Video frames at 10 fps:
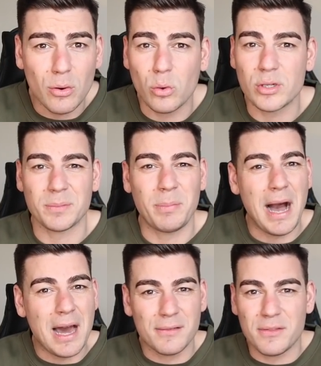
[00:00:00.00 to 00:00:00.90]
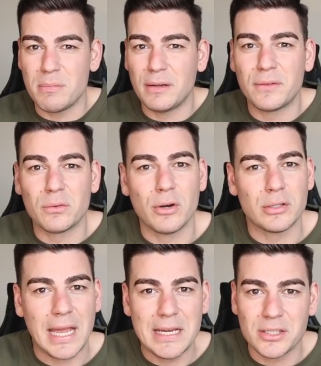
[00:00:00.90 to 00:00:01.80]
or just part of the midfield
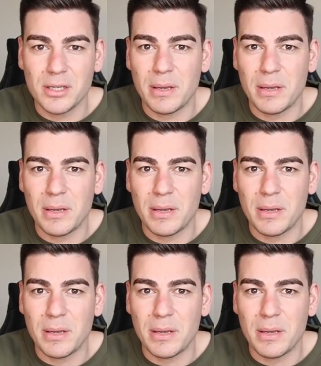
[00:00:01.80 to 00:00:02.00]
rotation